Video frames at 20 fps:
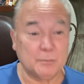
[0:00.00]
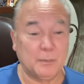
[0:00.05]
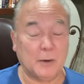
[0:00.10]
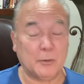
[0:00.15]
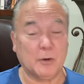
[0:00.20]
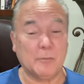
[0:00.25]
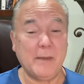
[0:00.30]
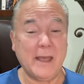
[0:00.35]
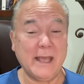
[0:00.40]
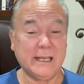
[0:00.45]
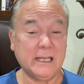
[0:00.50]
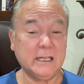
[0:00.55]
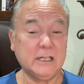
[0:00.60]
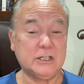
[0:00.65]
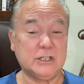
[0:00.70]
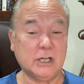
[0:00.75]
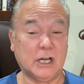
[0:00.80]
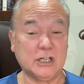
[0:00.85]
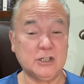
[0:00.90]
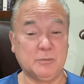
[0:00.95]
But we're making
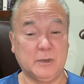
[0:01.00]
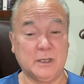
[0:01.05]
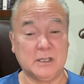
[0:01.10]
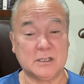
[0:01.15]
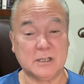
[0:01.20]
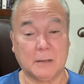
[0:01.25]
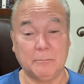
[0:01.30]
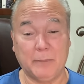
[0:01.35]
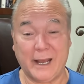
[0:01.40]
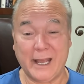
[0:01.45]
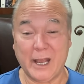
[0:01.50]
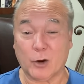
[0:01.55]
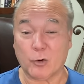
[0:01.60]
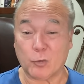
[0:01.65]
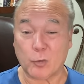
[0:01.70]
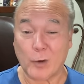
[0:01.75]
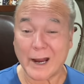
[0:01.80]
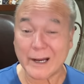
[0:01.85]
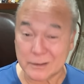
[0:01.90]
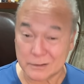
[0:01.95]
judgments by a
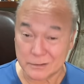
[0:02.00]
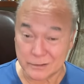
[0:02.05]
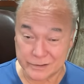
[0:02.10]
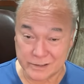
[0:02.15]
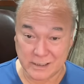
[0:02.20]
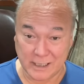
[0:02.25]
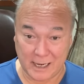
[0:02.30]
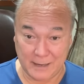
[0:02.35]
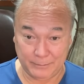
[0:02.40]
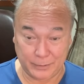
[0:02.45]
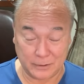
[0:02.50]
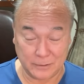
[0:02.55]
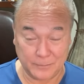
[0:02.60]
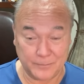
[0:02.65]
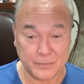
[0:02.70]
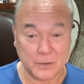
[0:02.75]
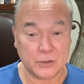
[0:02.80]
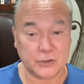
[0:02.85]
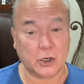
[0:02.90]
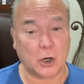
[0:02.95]
rectal sample.
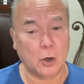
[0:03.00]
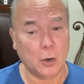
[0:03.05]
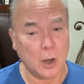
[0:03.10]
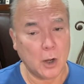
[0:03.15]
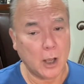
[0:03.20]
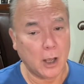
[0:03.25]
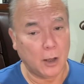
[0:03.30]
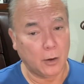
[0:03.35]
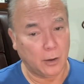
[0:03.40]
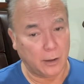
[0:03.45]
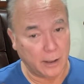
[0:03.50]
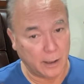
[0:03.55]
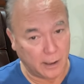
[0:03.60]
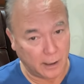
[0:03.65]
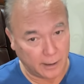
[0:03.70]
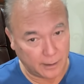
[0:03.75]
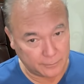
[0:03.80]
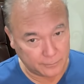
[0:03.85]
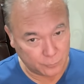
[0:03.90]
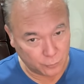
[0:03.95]
So
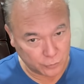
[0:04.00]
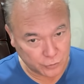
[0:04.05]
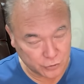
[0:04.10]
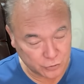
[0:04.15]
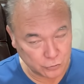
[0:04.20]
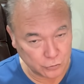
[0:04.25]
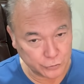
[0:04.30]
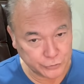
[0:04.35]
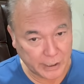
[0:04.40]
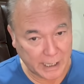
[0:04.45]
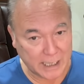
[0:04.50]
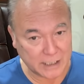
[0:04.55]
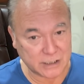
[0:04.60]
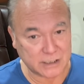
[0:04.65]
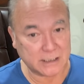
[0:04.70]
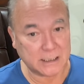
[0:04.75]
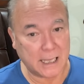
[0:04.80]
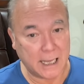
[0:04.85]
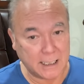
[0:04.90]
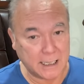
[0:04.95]
stool
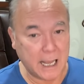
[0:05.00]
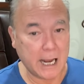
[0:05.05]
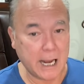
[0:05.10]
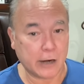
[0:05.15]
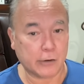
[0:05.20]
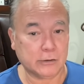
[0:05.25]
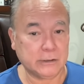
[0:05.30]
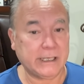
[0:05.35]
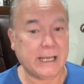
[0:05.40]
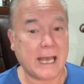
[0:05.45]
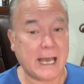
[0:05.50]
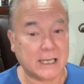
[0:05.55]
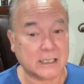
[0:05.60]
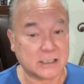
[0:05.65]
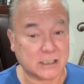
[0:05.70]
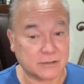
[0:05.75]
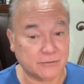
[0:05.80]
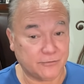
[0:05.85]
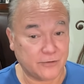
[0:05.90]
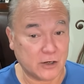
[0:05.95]
testing inherently has
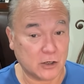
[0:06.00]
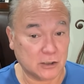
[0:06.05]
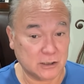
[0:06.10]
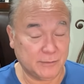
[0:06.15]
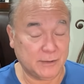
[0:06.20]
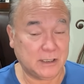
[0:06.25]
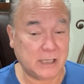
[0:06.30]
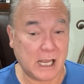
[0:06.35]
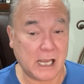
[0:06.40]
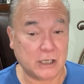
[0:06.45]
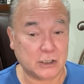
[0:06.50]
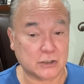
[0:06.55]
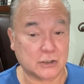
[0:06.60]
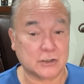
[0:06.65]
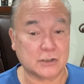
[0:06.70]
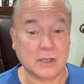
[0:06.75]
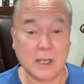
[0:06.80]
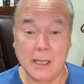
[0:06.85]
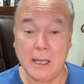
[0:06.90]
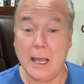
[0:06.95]
severe
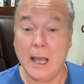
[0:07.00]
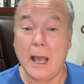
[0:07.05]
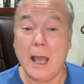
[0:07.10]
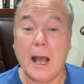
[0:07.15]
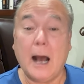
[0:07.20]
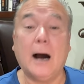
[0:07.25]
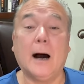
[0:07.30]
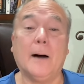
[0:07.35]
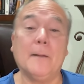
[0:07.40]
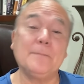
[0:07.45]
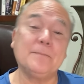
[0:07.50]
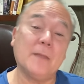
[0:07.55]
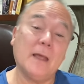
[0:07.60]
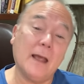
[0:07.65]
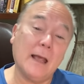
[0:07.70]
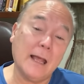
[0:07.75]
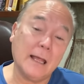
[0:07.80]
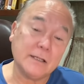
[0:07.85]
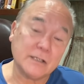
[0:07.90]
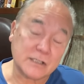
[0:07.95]
limitations.
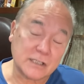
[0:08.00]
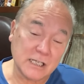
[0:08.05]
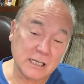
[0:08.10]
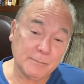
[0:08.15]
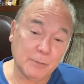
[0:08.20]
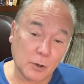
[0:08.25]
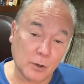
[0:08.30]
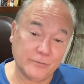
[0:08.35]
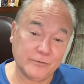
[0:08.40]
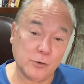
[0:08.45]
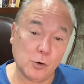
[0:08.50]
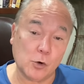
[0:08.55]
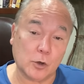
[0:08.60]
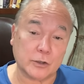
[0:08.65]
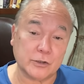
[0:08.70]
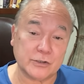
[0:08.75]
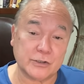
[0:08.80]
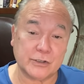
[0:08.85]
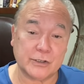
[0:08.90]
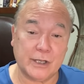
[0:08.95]
SIBO, of
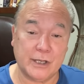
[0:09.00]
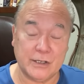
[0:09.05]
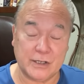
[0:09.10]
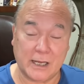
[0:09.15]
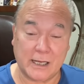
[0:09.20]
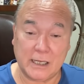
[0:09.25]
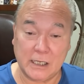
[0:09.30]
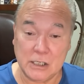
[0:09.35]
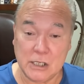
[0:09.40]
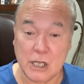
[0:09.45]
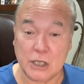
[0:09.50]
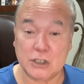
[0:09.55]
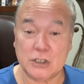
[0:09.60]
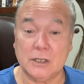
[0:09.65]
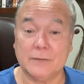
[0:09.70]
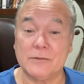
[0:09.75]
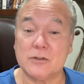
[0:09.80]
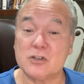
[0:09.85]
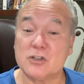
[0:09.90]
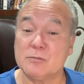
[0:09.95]
course, is a condition
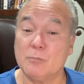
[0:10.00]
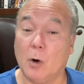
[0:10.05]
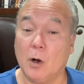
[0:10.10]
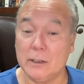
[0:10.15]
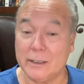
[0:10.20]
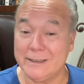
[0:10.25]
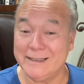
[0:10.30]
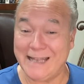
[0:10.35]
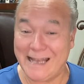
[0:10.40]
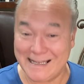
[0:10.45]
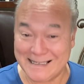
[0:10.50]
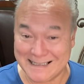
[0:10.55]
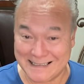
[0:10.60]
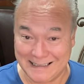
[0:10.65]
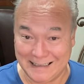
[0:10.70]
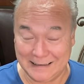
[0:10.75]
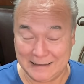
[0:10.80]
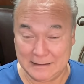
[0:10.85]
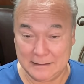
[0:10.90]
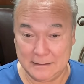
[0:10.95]
of the small
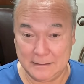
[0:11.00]
intestine.